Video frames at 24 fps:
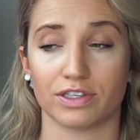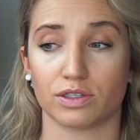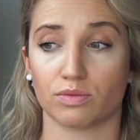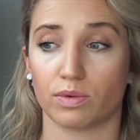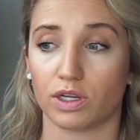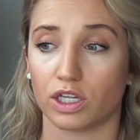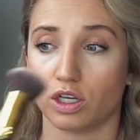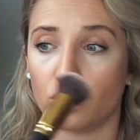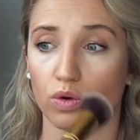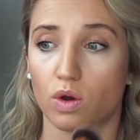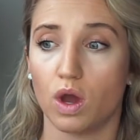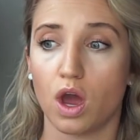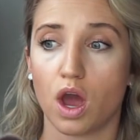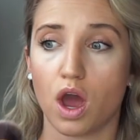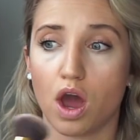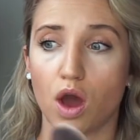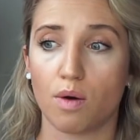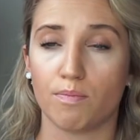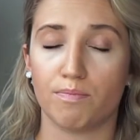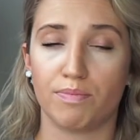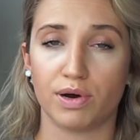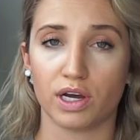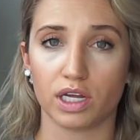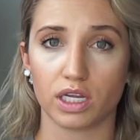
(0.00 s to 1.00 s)
is when you
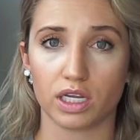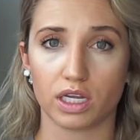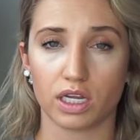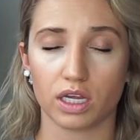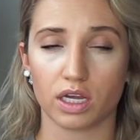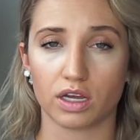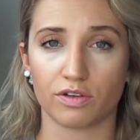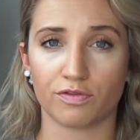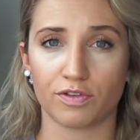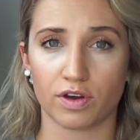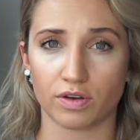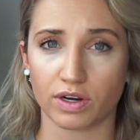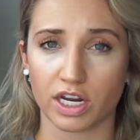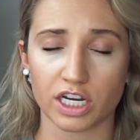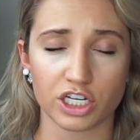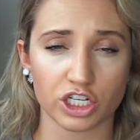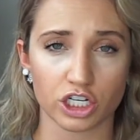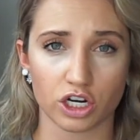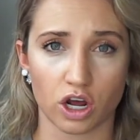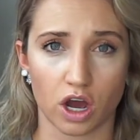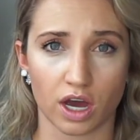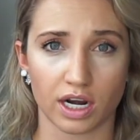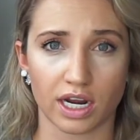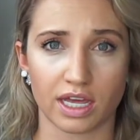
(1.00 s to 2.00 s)
put
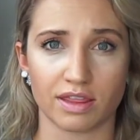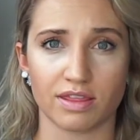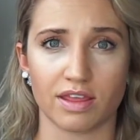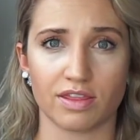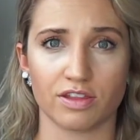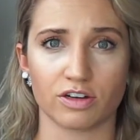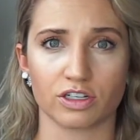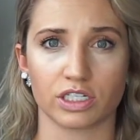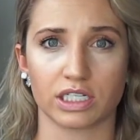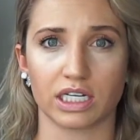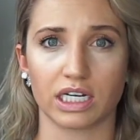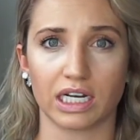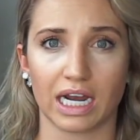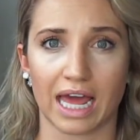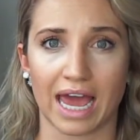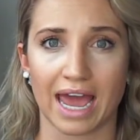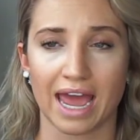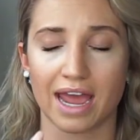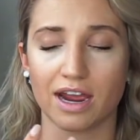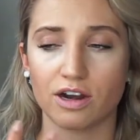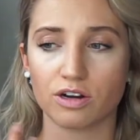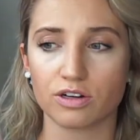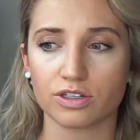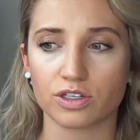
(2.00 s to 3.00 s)
foundation on and then there's little
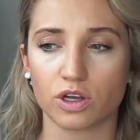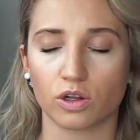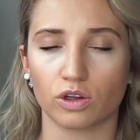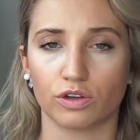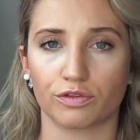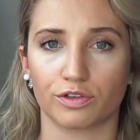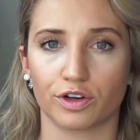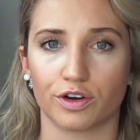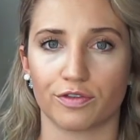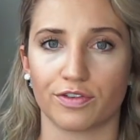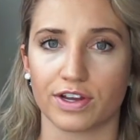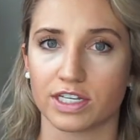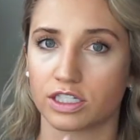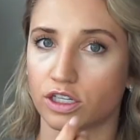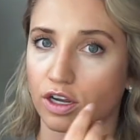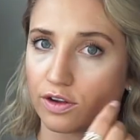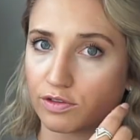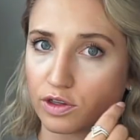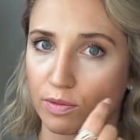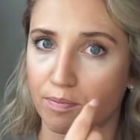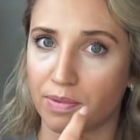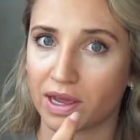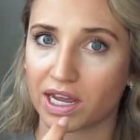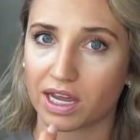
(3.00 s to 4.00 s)
hairs all over your face and you
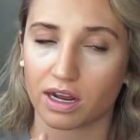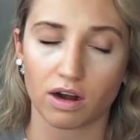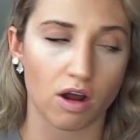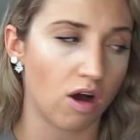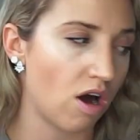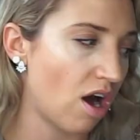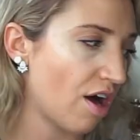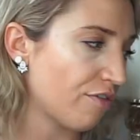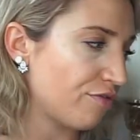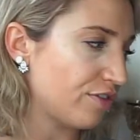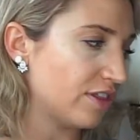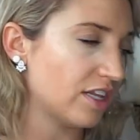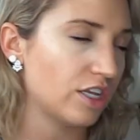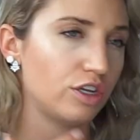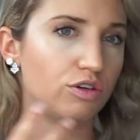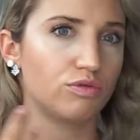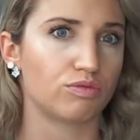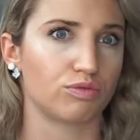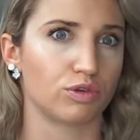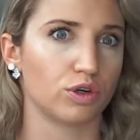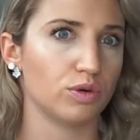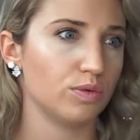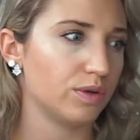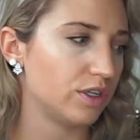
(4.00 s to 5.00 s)
have to pick it off and then you
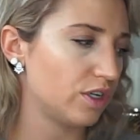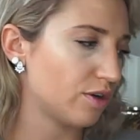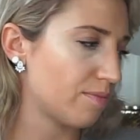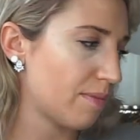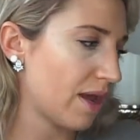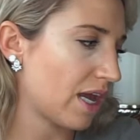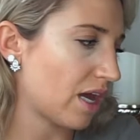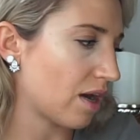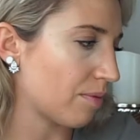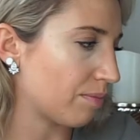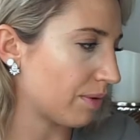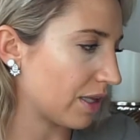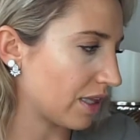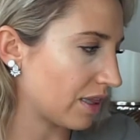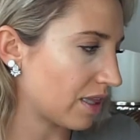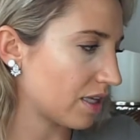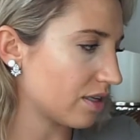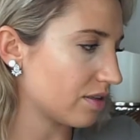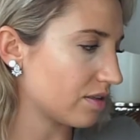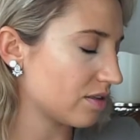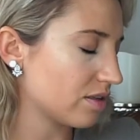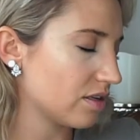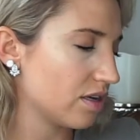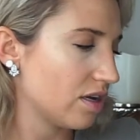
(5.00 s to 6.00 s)
ruin your makeup. Like,
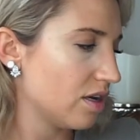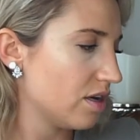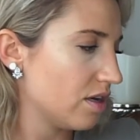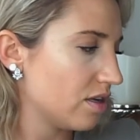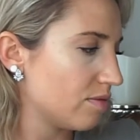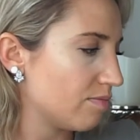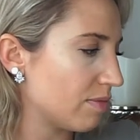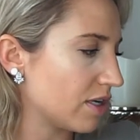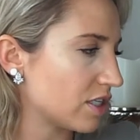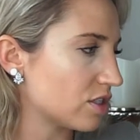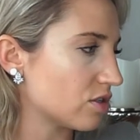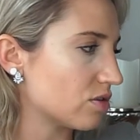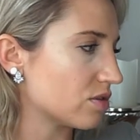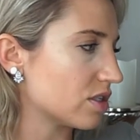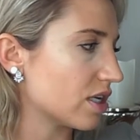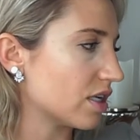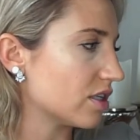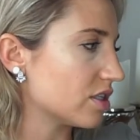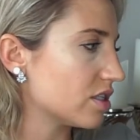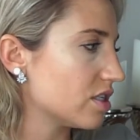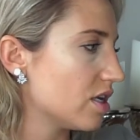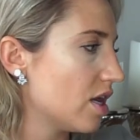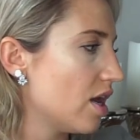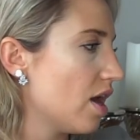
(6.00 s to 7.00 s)
that makes no
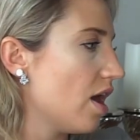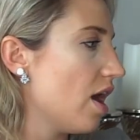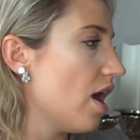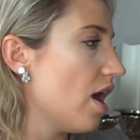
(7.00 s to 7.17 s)
sense.